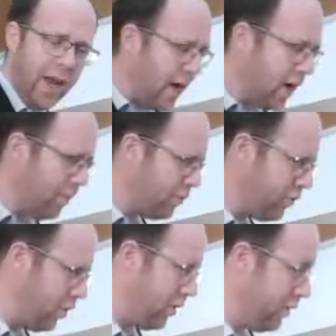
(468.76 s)
and I now come to
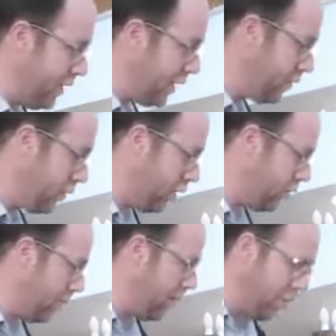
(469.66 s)
stir it? Is that still
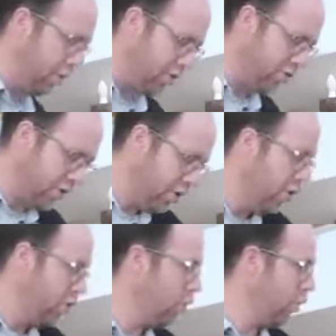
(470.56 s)
going to be a prohibition?
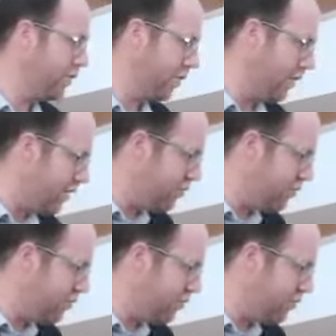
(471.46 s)
According to